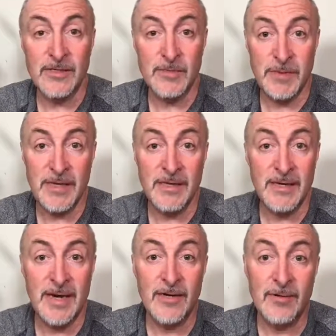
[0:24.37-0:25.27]

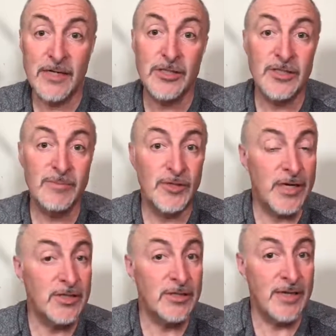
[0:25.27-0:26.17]
speaker, and relationship
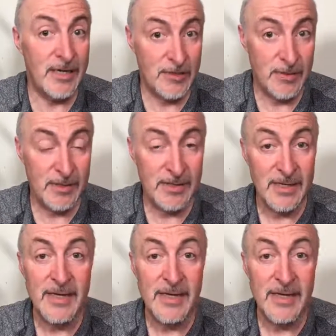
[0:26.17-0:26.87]
attraction expert